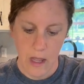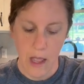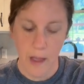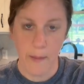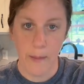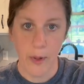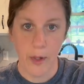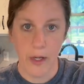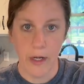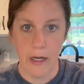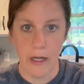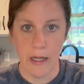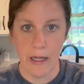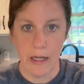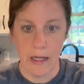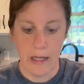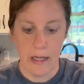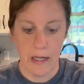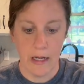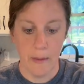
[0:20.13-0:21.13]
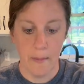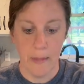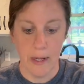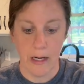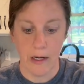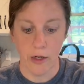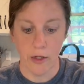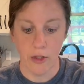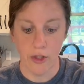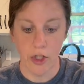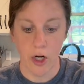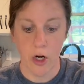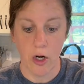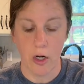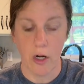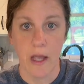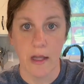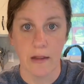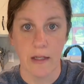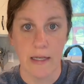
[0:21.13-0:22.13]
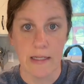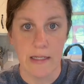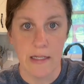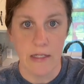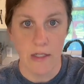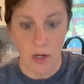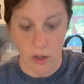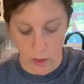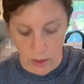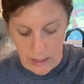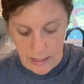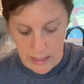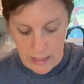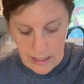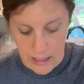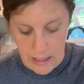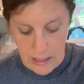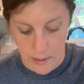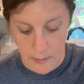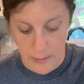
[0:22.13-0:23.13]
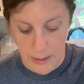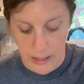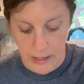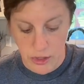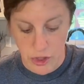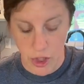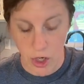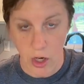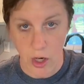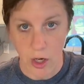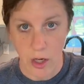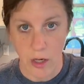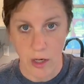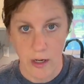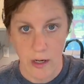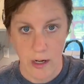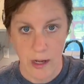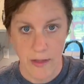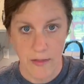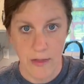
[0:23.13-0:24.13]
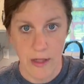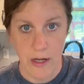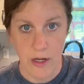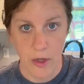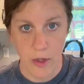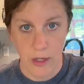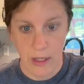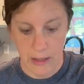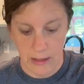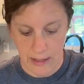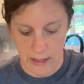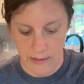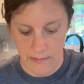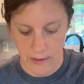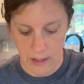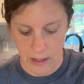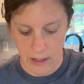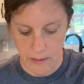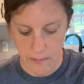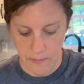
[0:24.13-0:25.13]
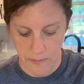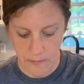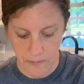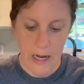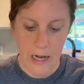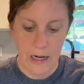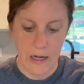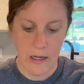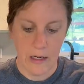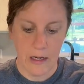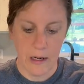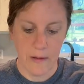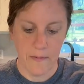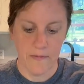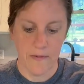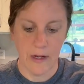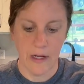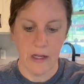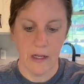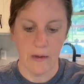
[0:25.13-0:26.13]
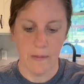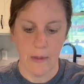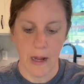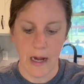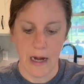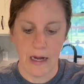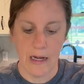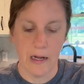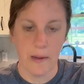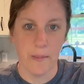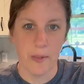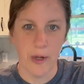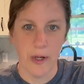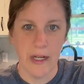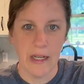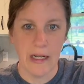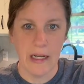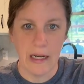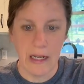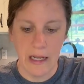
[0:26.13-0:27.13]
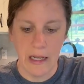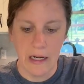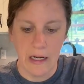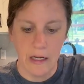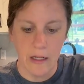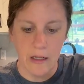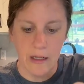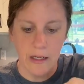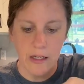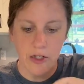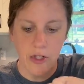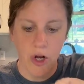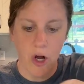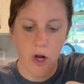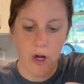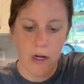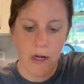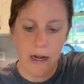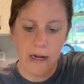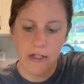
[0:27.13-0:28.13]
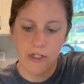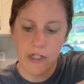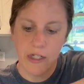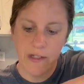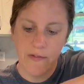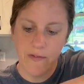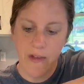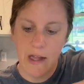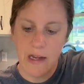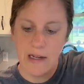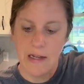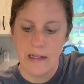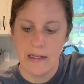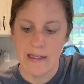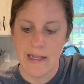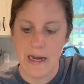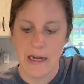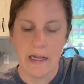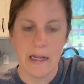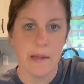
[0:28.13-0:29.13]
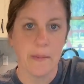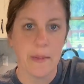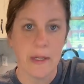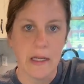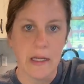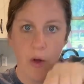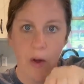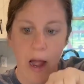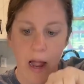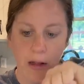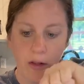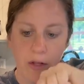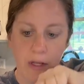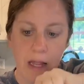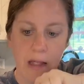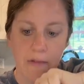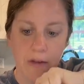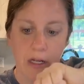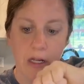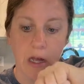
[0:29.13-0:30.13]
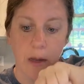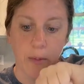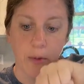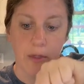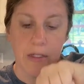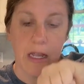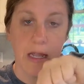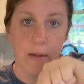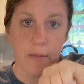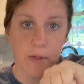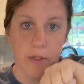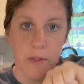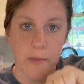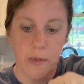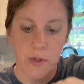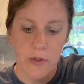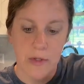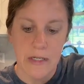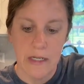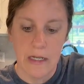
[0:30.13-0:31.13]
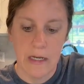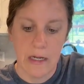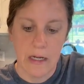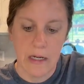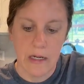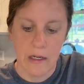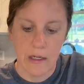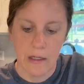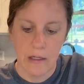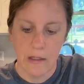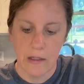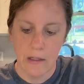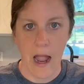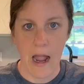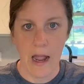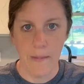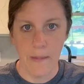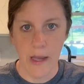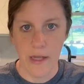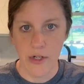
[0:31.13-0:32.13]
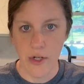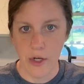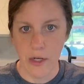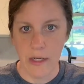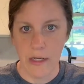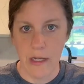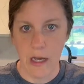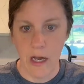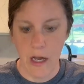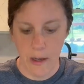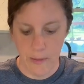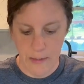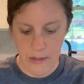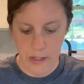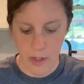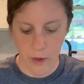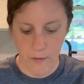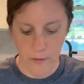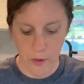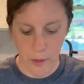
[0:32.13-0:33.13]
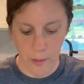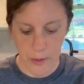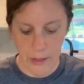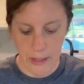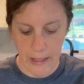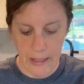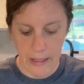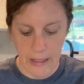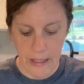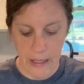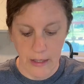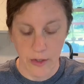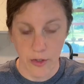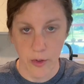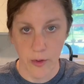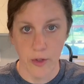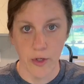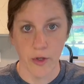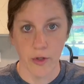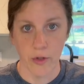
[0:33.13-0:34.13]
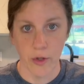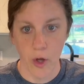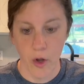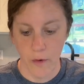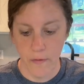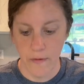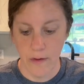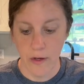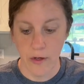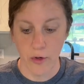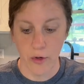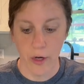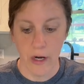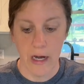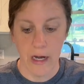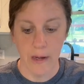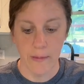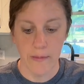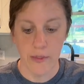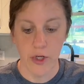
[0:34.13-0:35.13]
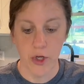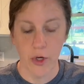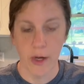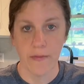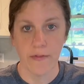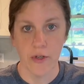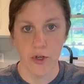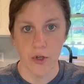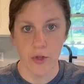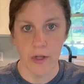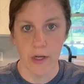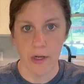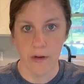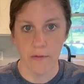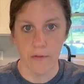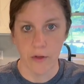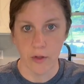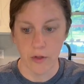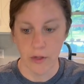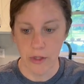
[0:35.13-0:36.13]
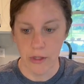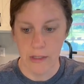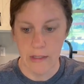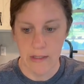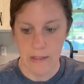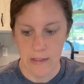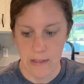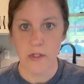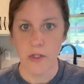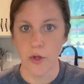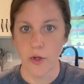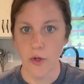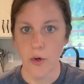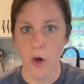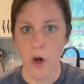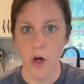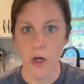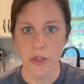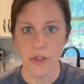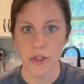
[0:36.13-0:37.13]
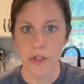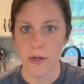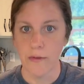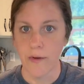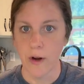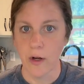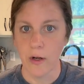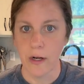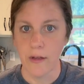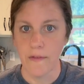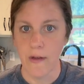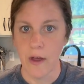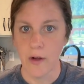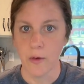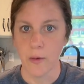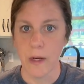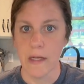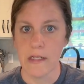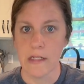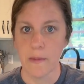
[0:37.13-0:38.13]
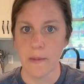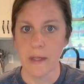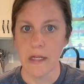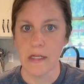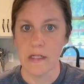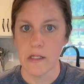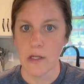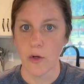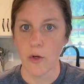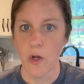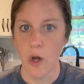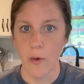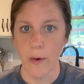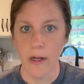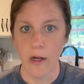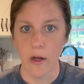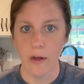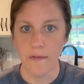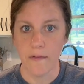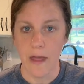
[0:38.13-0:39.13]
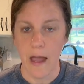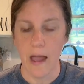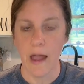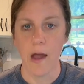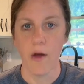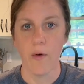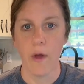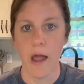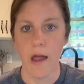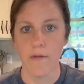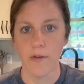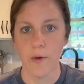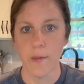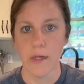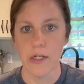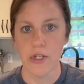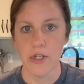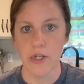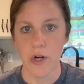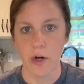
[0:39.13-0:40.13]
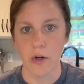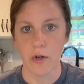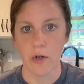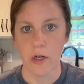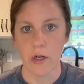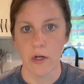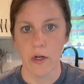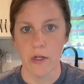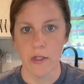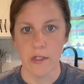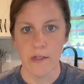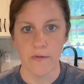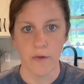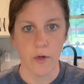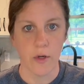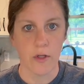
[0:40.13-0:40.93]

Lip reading: And put it in a bigger jar. Unless it's already in a big jar, then you can leave it. I ended up feeding mine and putting it in a clean jar, and I just fed it a tiny bit. So I only have a couple tablespoons in here. I measure in cups, so if you're planning on doing your loaf in grams, you'll have to do the conversions. So you all should have already found a recipe. So going off that, however much starter it calls for.